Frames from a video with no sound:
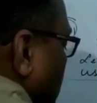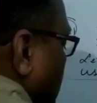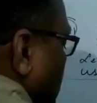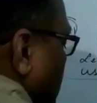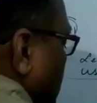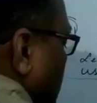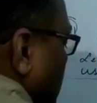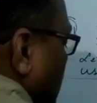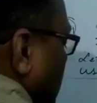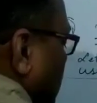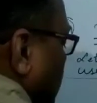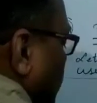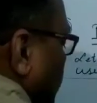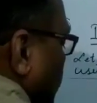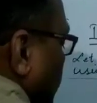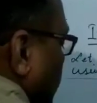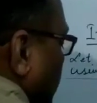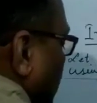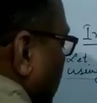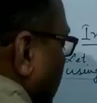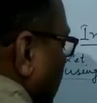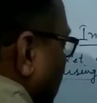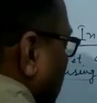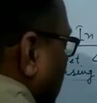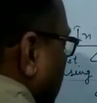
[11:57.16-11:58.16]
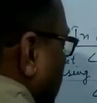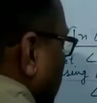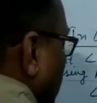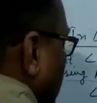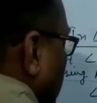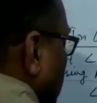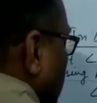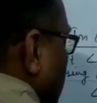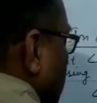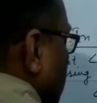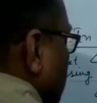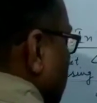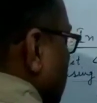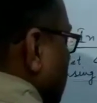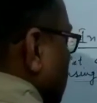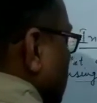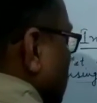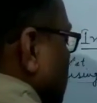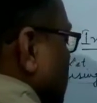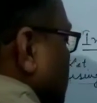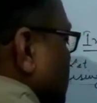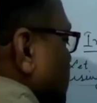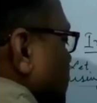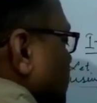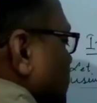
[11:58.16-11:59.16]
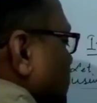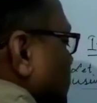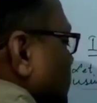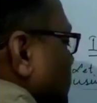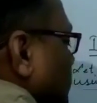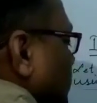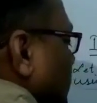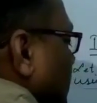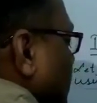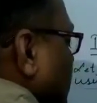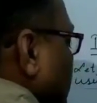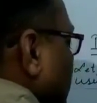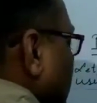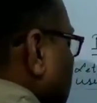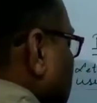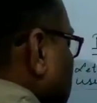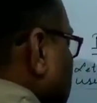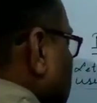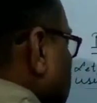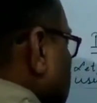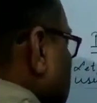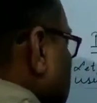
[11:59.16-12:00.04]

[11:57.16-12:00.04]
Now 4 angle B is 12x,